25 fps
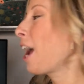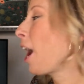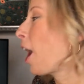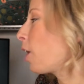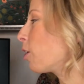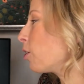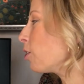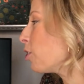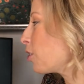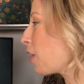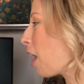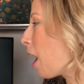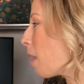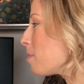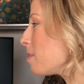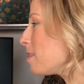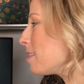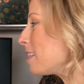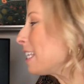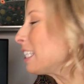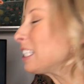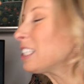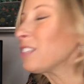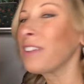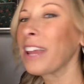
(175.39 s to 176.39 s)
Our job in
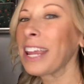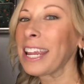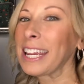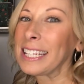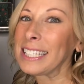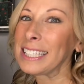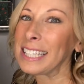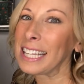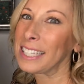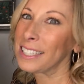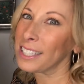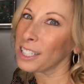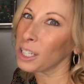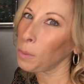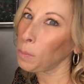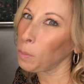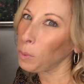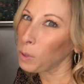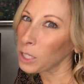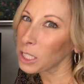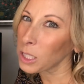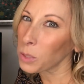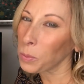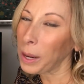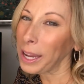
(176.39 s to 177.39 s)
this phase is to
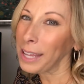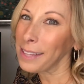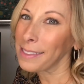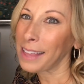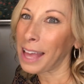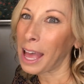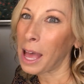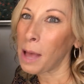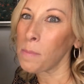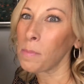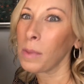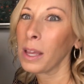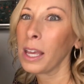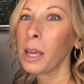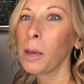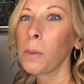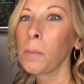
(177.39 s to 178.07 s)
persuade them,